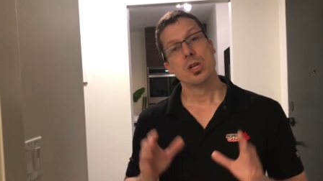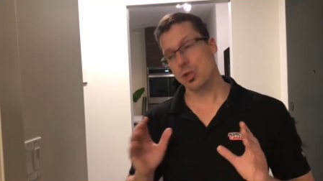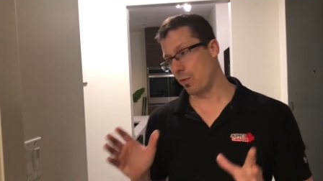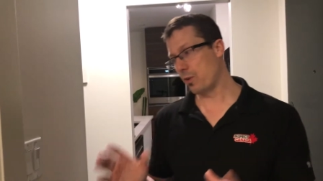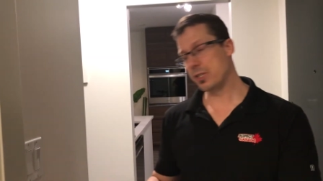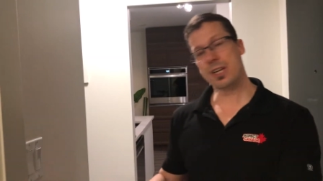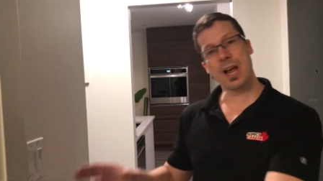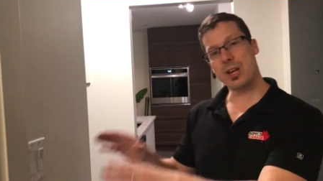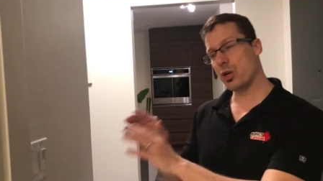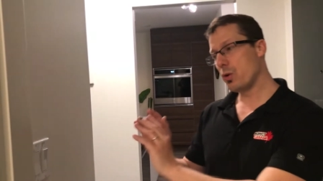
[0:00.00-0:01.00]
So first
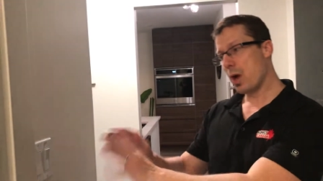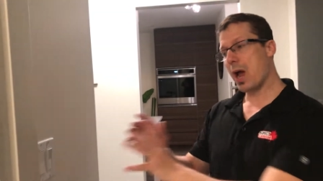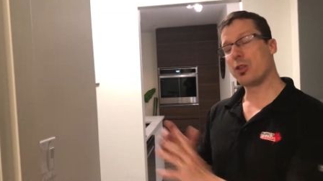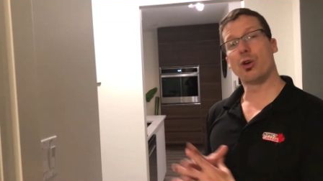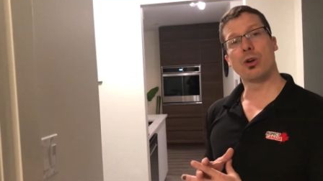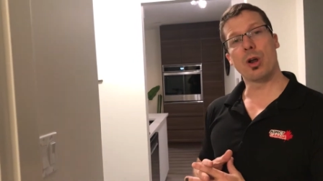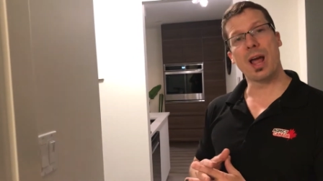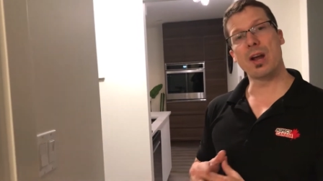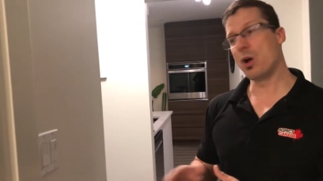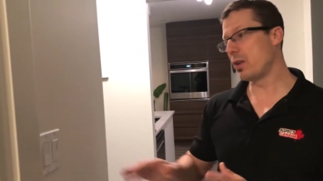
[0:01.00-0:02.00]
thing I do, I turn the
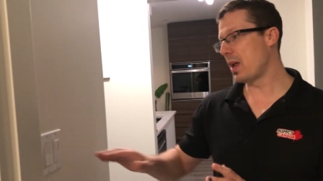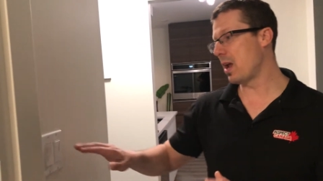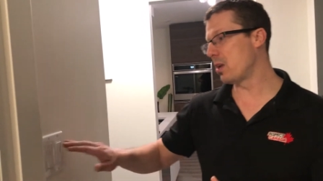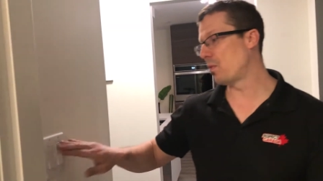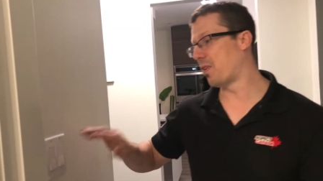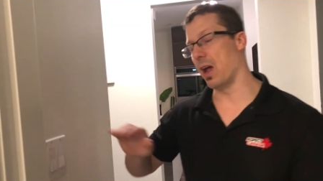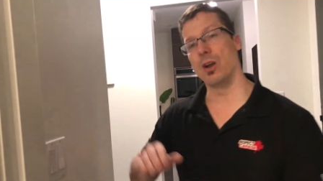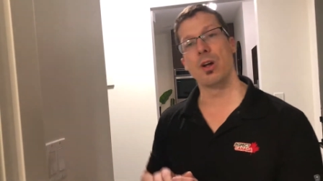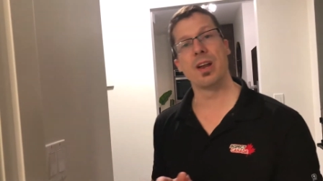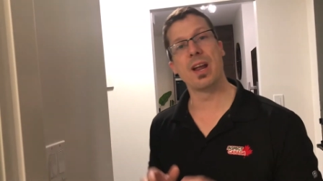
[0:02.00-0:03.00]
light on and the
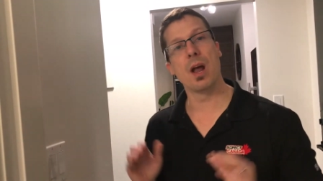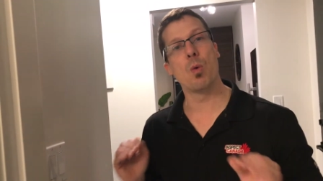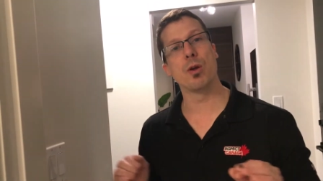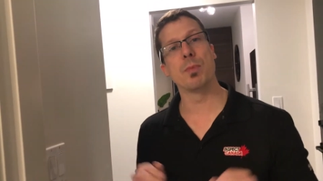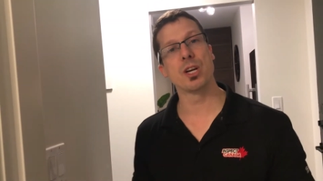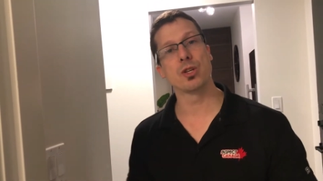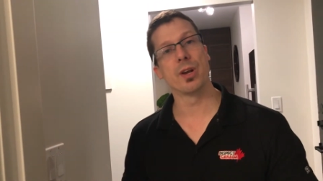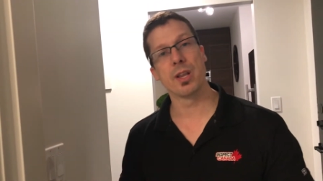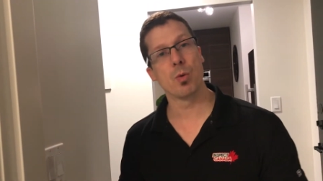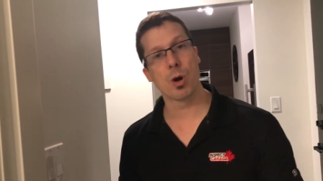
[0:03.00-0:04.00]
fan on, and I want to make sure
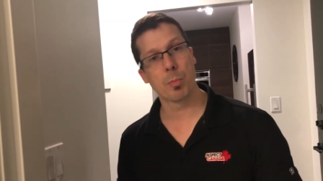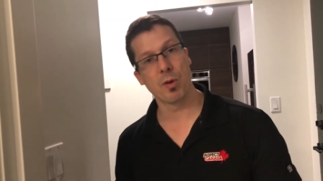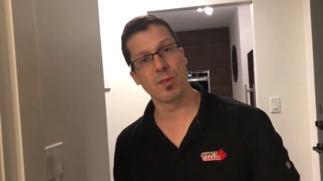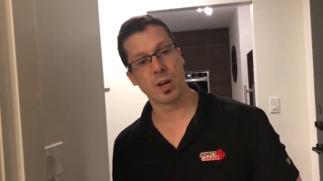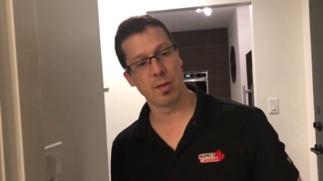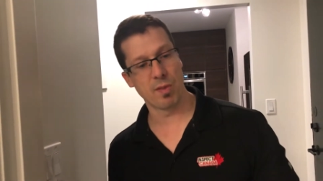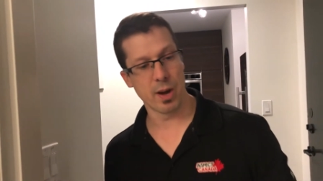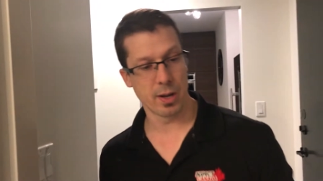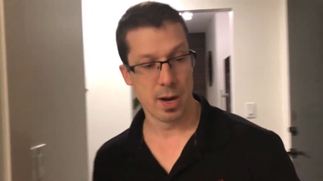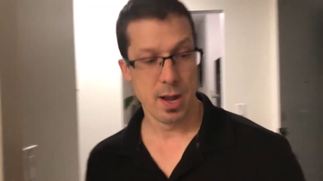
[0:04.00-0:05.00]
that they work perfectly fine.